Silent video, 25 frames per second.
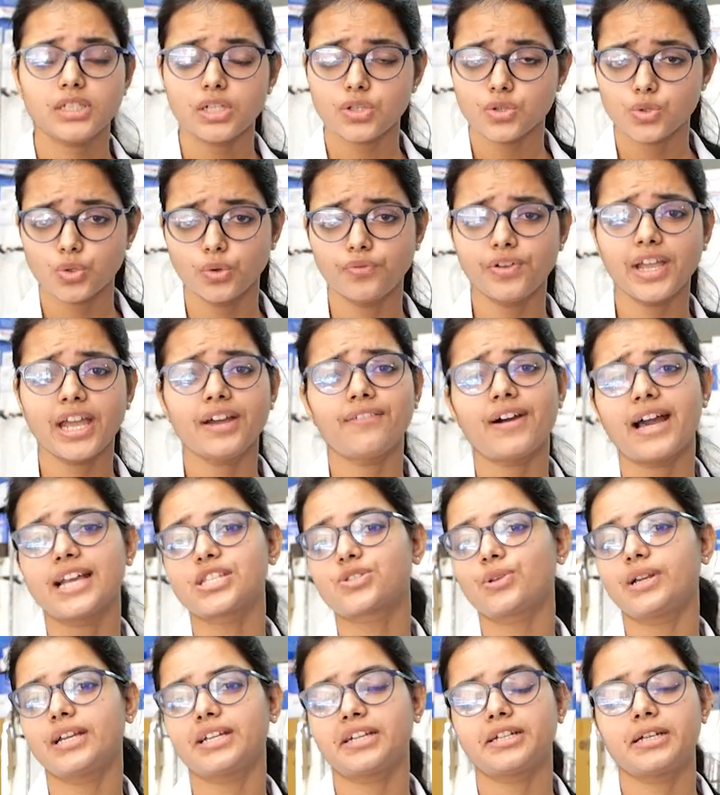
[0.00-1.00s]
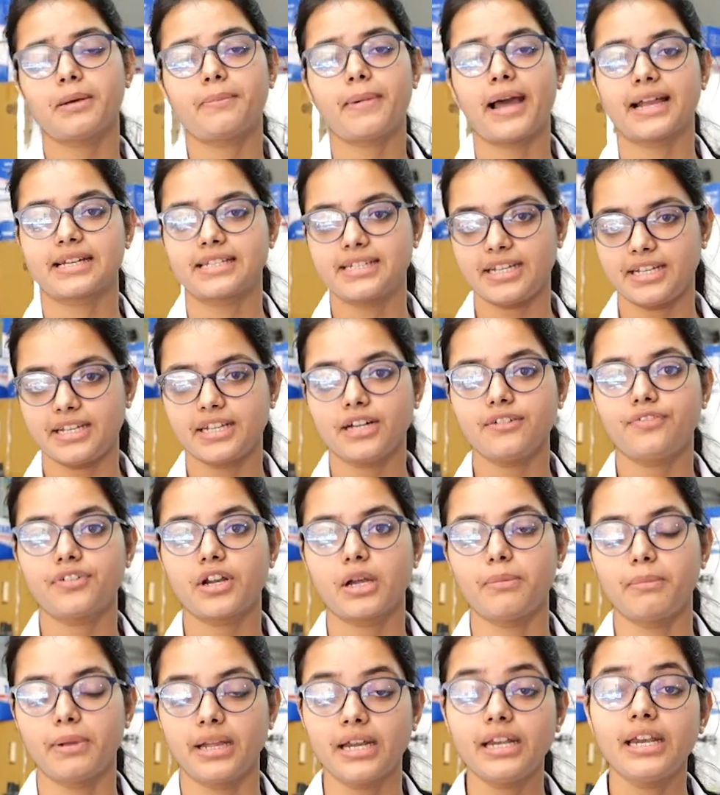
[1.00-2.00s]
So we have isolated a bacteria
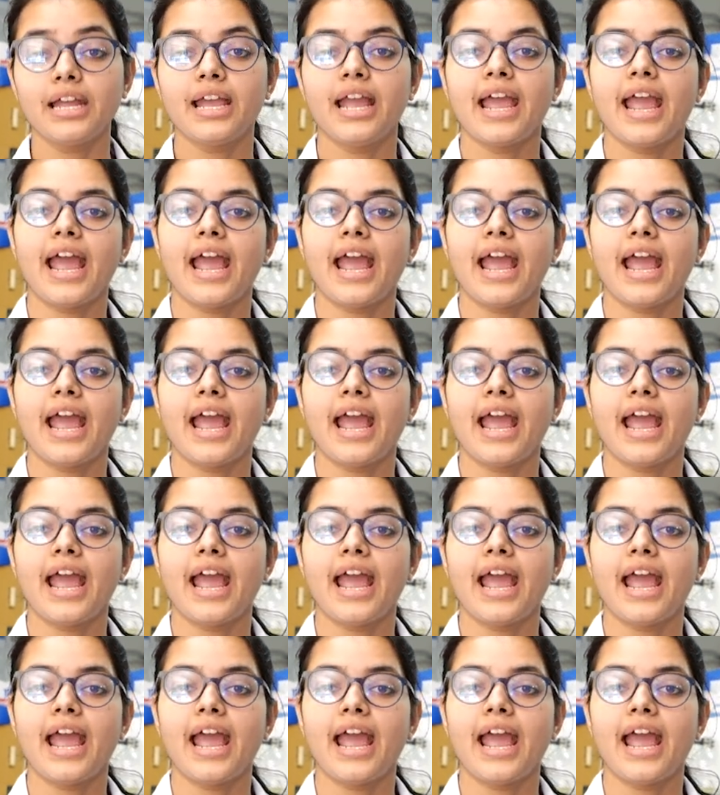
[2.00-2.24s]
from it,